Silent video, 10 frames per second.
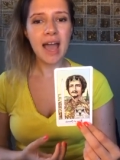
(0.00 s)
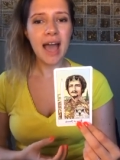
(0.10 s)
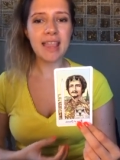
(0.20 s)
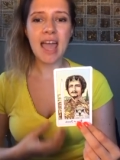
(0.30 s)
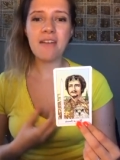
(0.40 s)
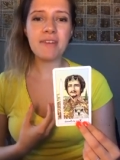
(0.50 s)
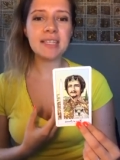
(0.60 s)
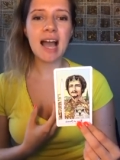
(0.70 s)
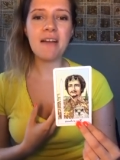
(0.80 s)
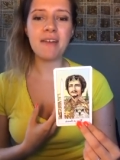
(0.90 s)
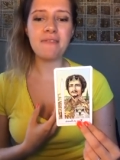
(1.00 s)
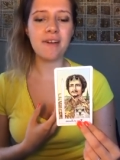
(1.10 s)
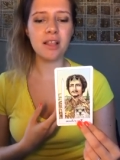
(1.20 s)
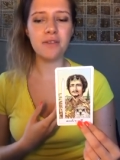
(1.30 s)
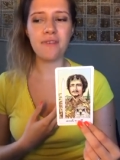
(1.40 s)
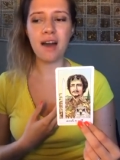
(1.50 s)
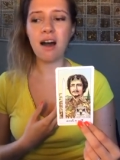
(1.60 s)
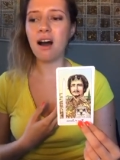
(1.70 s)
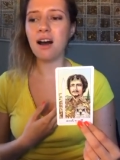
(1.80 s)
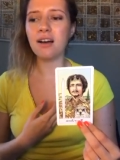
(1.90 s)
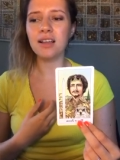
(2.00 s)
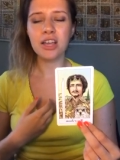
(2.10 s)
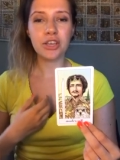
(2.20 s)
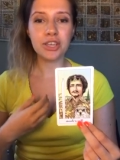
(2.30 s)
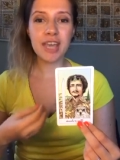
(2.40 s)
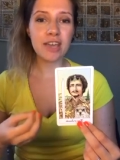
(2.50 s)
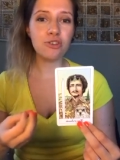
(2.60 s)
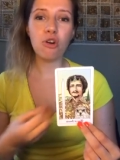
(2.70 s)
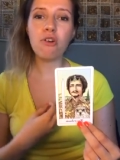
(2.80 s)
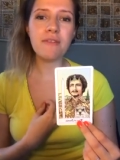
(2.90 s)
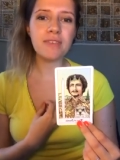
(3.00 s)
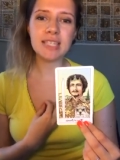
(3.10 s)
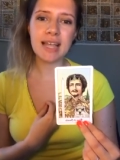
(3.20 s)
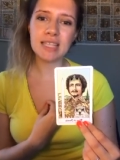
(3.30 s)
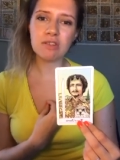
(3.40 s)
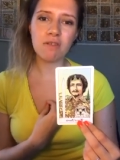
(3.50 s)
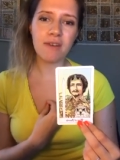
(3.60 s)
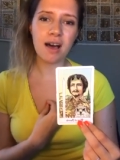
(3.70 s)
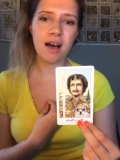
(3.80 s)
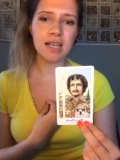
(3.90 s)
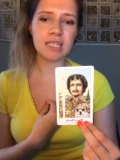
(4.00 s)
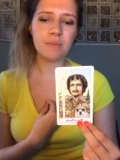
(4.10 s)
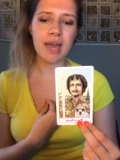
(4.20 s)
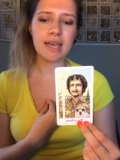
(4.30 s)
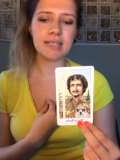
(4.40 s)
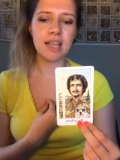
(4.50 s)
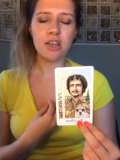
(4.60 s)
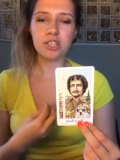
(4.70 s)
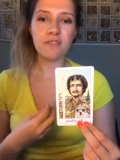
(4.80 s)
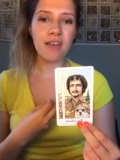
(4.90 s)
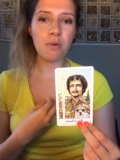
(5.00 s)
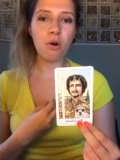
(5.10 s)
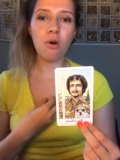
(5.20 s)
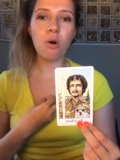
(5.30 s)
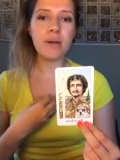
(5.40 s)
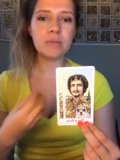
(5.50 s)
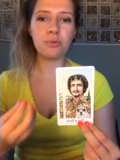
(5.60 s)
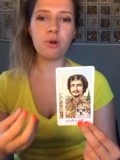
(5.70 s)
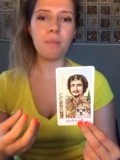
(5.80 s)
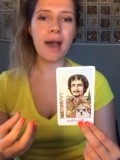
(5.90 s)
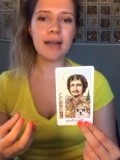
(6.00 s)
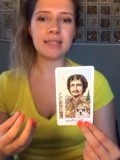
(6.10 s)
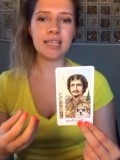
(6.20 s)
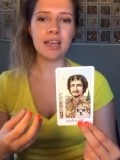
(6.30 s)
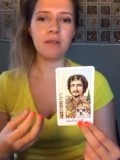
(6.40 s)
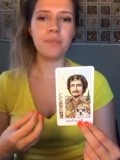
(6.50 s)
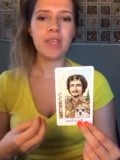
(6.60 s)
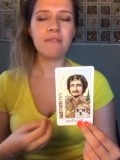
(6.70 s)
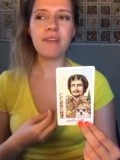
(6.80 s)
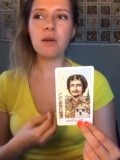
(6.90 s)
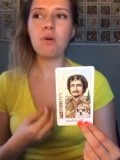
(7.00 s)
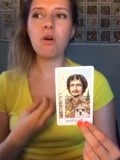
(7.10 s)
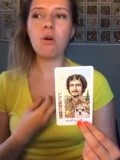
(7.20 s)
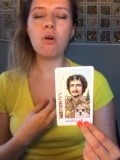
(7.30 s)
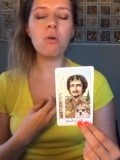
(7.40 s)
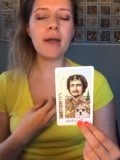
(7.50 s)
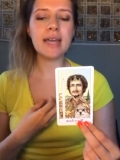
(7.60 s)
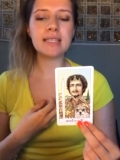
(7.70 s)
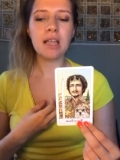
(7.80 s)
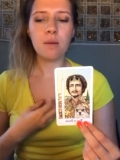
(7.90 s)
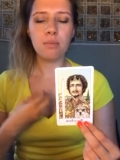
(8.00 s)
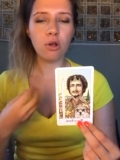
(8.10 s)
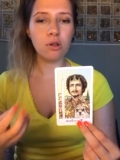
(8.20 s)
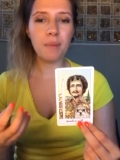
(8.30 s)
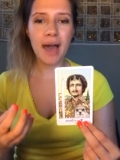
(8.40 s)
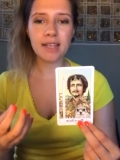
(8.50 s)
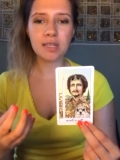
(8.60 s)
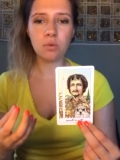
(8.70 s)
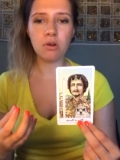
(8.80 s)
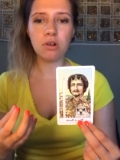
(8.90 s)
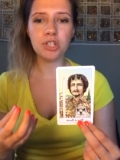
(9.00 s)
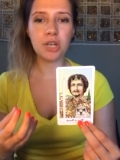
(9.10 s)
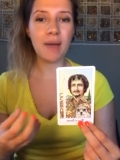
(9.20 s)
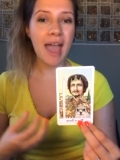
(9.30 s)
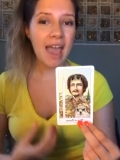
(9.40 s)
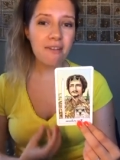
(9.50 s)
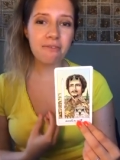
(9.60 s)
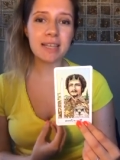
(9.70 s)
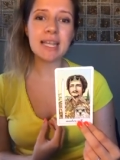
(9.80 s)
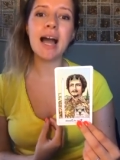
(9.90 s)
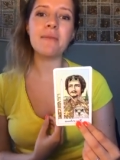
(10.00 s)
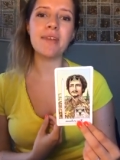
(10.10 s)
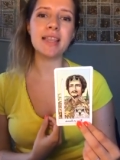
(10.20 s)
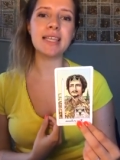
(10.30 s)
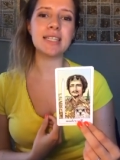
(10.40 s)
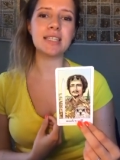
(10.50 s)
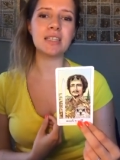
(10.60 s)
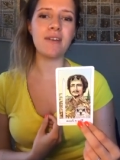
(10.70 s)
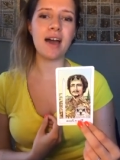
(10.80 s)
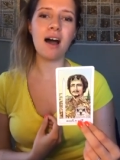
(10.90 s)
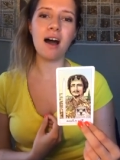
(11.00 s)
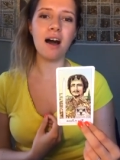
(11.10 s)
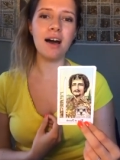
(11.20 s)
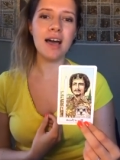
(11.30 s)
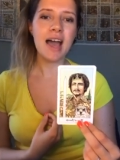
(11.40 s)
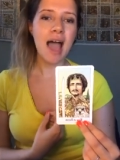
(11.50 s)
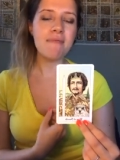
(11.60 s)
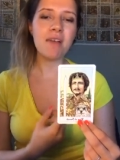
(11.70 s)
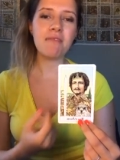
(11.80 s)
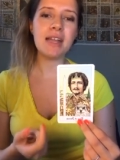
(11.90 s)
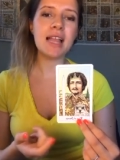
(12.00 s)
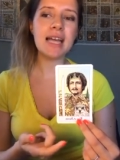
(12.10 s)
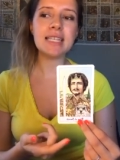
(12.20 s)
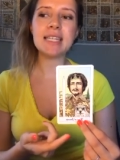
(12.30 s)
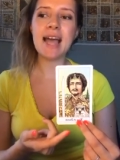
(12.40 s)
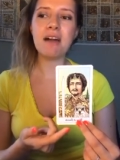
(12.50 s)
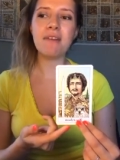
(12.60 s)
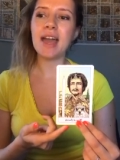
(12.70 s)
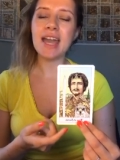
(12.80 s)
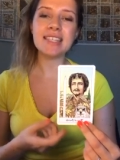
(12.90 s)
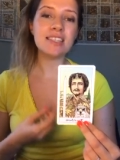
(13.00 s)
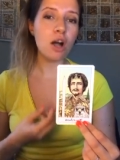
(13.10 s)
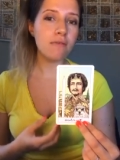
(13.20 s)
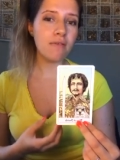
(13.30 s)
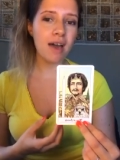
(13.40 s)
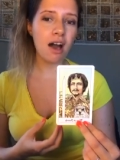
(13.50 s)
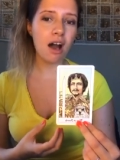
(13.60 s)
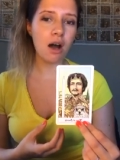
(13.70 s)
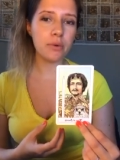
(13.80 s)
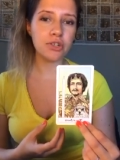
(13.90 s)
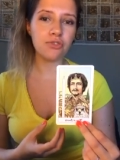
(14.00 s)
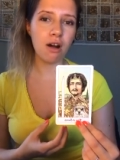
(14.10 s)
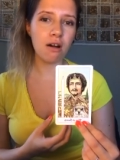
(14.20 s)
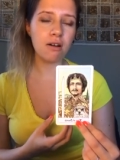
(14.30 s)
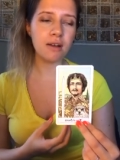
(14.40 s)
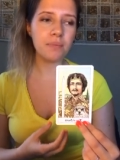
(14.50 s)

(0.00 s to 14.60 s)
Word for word: And every time they followed their heart, yeah, you're in the center of their heart space. So they were always brought back to you. They were always pulled back towards you every time they listened to their heart. And they're realizing now that it's not that their heart was wrong.